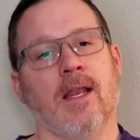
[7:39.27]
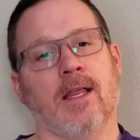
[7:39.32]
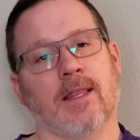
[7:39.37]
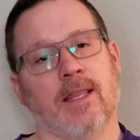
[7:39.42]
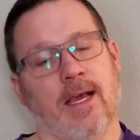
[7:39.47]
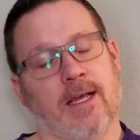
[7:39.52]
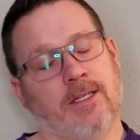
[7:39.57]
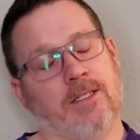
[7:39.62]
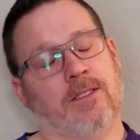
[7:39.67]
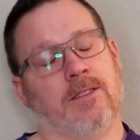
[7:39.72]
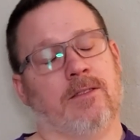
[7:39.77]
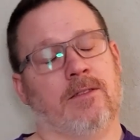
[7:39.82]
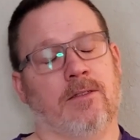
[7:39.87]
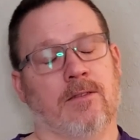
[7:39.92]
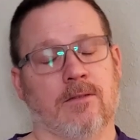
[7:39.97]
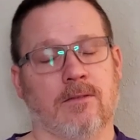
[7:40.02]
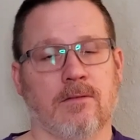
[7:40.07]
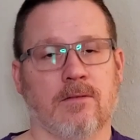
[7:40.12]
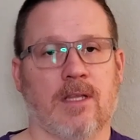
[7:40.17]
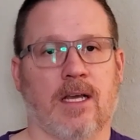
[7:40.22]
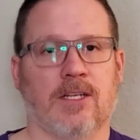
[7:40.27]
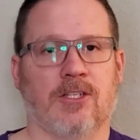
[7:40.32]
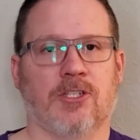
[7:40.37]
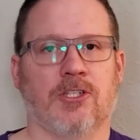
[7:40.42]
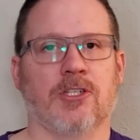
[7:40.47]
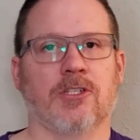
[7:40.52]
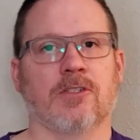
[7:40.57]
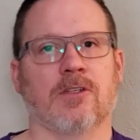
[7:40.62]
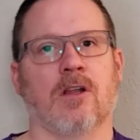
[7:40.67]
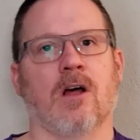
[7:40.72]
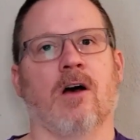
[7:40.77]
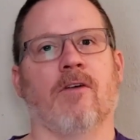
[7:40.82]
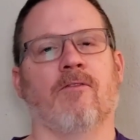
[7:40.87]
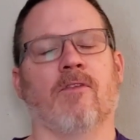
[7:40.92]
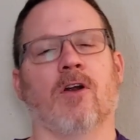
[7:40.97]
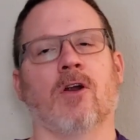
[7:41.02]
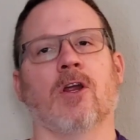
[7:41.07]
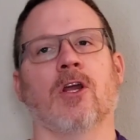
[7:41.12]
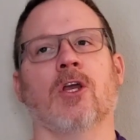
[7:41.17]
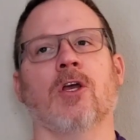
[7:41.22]
and that's just not
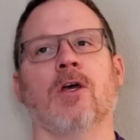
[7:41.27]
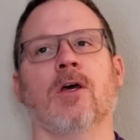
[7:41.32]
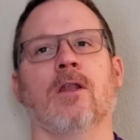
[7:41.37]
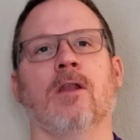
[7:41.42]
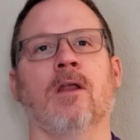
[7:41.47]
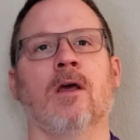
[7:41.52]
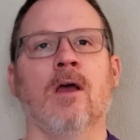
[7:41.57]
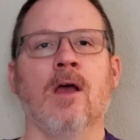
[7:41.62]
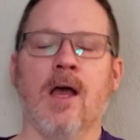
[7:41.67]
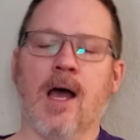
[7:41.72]
very good.